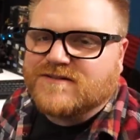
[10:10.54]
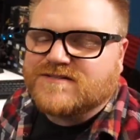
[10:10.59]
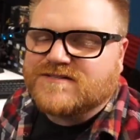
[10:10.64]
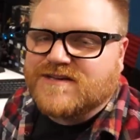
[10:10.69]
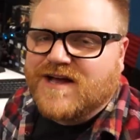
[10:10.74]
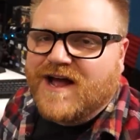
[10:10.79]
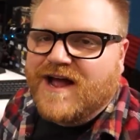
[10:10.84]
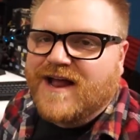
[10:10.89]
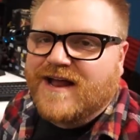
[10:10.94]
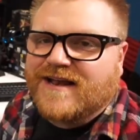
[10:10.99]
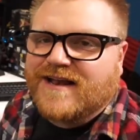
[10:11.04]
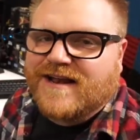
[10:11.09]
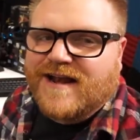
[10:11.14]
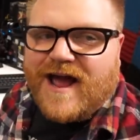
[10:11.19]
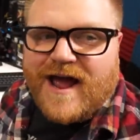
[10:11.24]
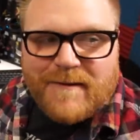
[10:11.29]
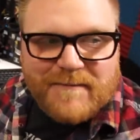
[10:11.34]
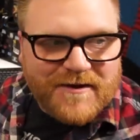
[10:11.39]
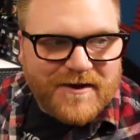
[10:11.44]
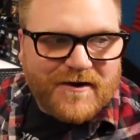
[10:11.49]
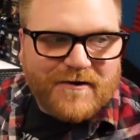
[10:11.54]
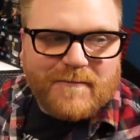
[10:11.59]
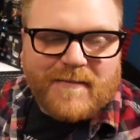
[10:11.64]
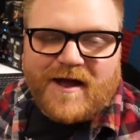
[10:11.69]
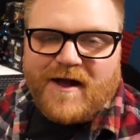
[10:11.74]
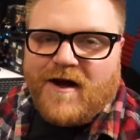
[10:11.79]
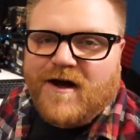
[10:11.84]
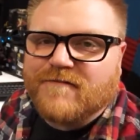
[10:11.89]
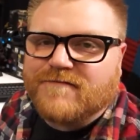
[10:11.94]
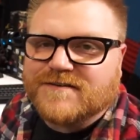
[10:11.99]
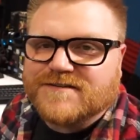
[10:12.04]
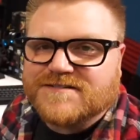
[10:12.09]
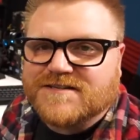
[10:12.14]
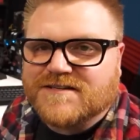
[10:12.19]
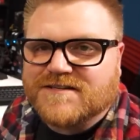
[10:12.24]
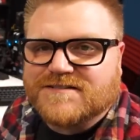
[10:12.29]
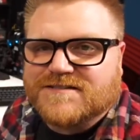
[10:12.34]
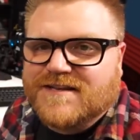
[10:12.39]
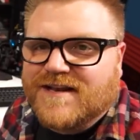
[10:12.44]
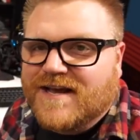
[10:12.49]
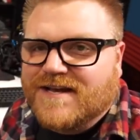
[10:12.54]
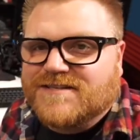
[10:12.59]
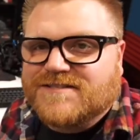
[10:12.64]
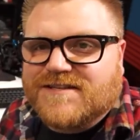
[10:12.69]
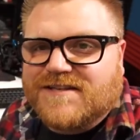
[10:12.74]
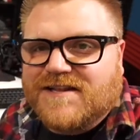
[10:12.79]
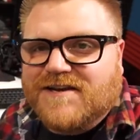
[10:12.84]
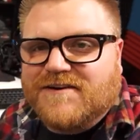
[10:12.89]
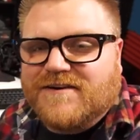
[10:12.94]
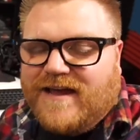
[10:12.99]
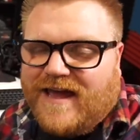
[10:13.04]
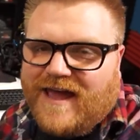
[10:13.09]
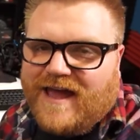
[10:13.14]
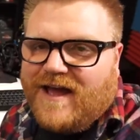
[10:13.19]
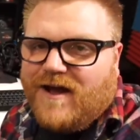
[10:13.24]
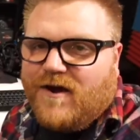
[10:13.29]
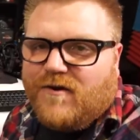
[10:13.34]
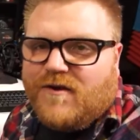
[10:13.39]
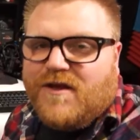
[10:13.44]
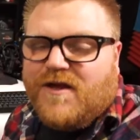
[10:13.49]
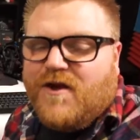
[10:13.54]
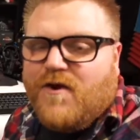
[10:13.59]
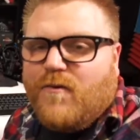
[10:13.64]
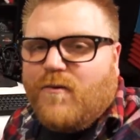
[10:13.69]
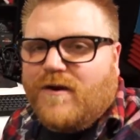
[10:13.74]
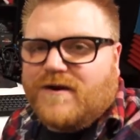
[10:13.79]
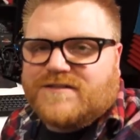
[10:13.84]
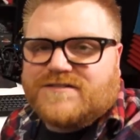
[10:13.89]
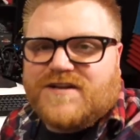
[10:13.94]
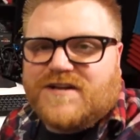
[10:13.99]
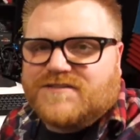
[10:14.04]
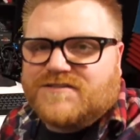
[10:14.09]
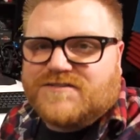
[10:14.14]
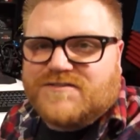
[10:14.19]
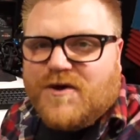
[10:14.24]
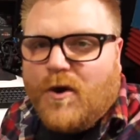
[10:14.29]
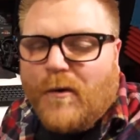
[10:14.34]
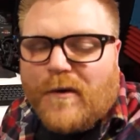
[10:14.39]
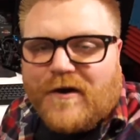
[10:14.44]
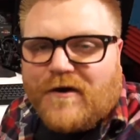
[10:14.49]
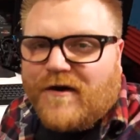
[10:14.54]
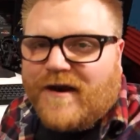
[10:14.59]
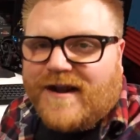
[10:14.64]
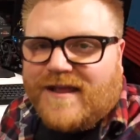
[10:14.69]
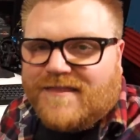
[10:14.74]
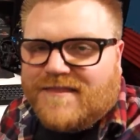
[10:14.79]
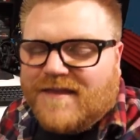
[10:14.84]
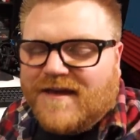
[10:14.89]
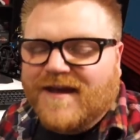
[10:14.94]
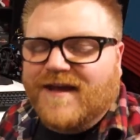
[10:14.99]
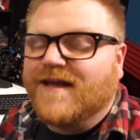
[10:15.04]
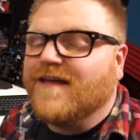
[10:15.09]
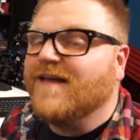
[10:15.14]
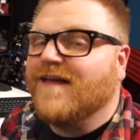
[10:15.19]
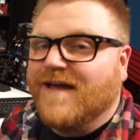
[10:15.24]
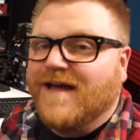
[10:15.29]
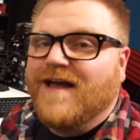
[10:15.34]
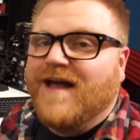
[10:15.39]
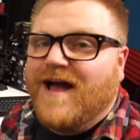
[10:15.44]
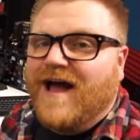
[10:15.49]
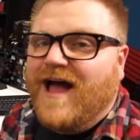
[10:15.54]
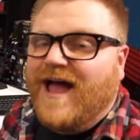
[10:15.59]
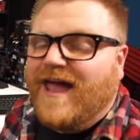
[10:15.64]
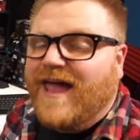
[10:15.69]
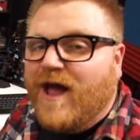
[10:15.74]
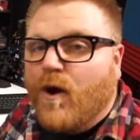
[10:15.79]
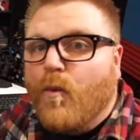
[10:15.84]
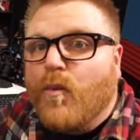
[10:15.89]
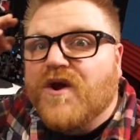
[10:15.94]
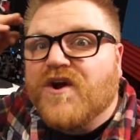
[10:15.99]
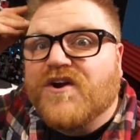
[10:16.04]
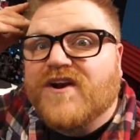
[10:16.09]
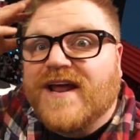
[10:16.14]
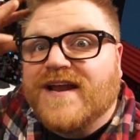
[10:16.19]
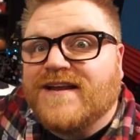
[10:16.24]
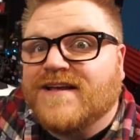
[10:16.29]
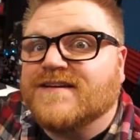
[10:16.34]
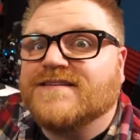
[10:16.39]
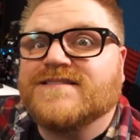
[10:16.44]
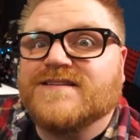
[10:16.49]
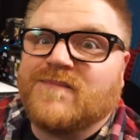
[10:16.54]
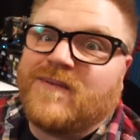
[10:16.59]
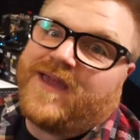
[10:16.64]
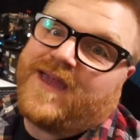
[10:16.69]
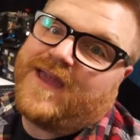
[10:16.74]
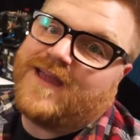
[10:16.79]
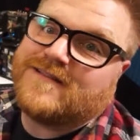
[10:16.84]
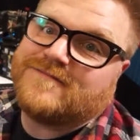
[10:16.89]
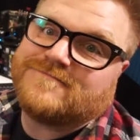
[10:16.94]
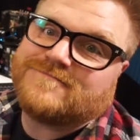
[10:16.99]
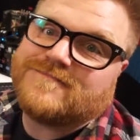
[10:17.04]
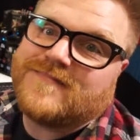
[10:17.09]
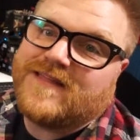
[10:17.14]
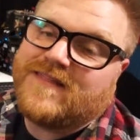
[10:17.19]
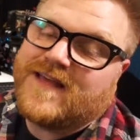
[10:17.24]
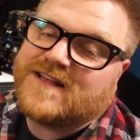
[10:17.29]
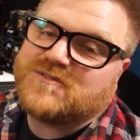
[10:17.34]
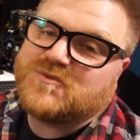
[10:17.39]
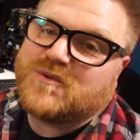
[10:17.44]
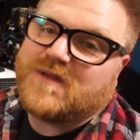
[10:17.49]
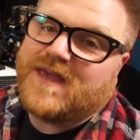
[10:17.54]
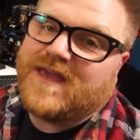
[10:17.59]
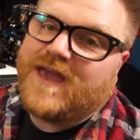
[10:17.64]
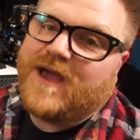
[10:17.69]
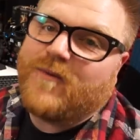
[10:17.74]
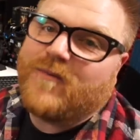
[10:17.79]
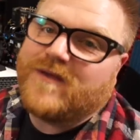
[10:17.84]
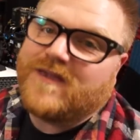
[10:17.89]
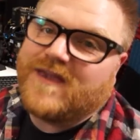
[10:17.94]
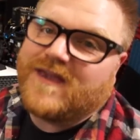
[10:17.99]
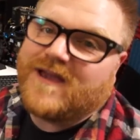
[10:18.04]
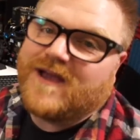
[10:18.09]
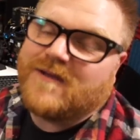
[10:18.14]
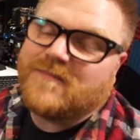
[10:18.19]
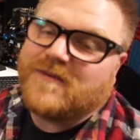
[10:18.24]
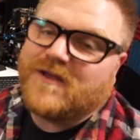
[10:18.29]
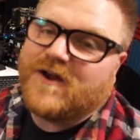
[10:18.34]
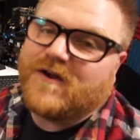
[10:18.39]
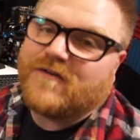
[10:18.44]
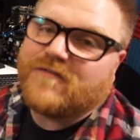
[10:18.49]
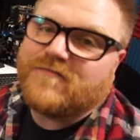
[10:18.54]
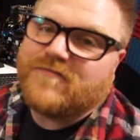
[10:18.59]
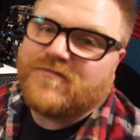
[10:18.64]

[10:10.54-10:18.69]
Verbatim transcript: outside, and I'm here at my office, and it's a nice clear day out where it's not snowing or anything, I get weird ideas in my head, and that's what you get when you come here.